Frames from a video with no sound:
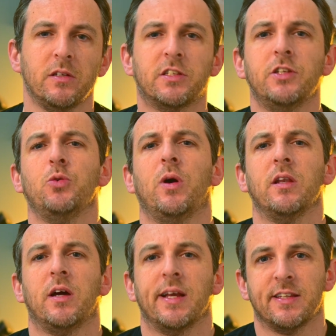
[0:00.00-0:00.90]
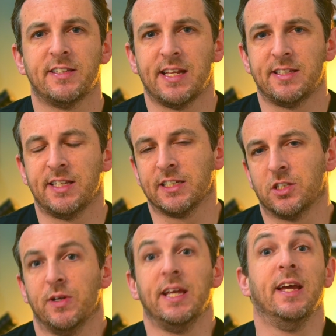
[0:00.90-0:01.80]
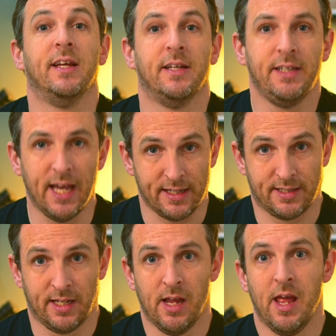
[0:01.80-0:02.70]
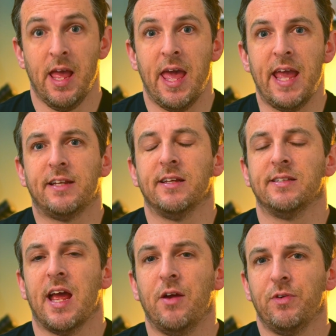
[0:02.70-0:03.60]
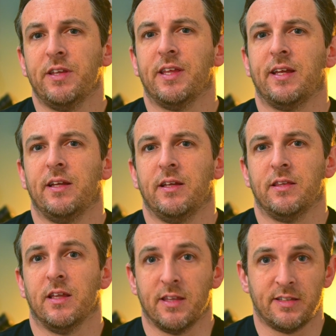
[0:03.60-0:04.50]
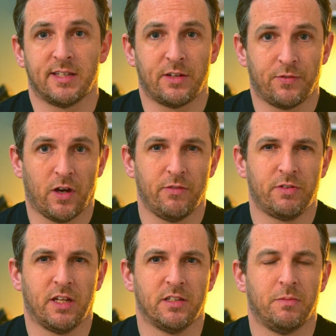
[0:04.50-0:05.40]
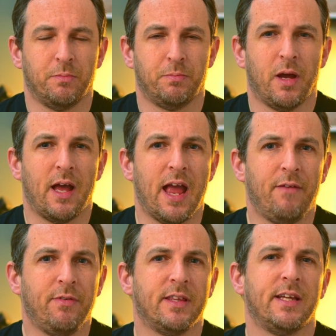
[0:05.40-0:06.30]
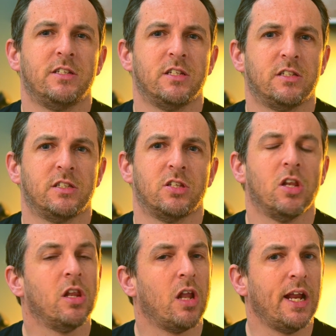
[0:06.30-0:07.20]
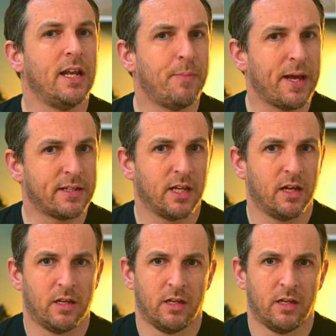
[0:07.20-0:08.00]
So do I like the Z6iii? Yes, it does everything that the Z5 does, but everything is just slightly better.